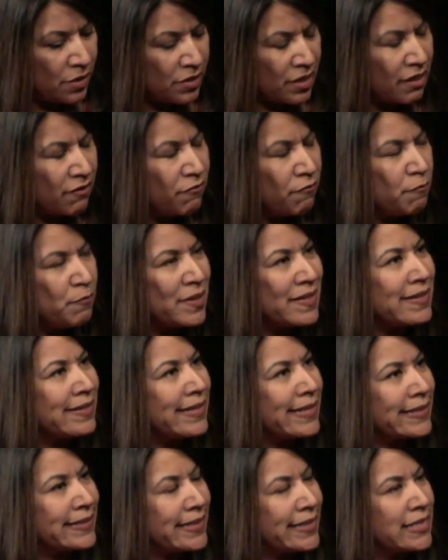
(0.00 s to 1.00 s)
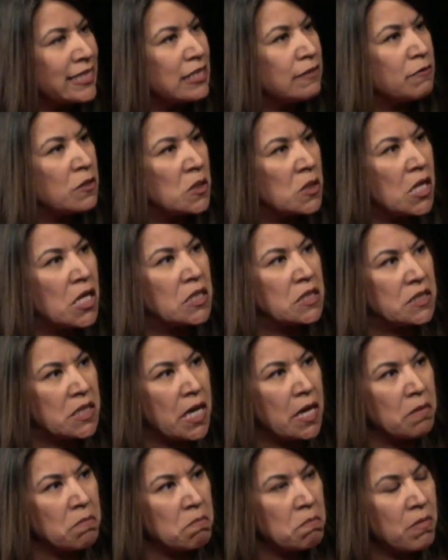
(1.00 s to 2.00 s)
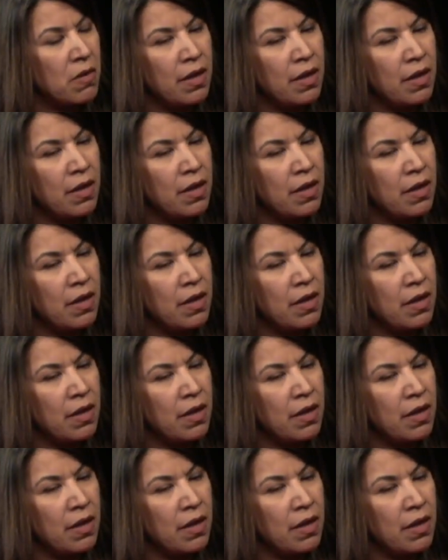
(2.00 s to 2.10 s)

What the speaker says: They've been in existence for a long time.